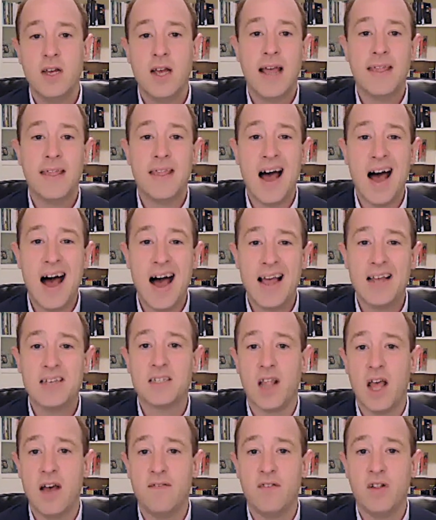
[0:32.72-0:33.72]
and the highest
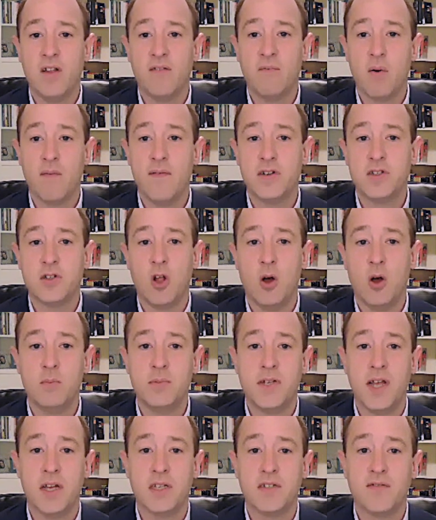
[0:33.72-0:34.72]
level of provincial home
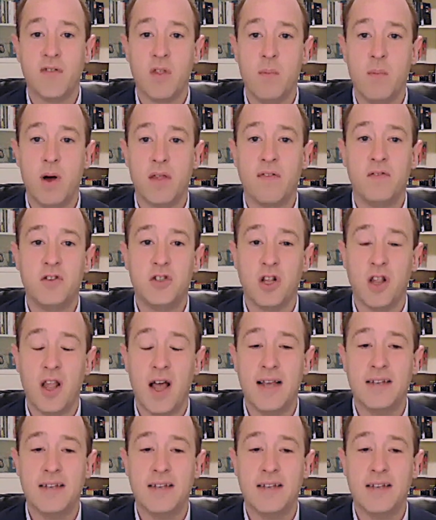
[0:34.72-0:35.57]
sales for the month of July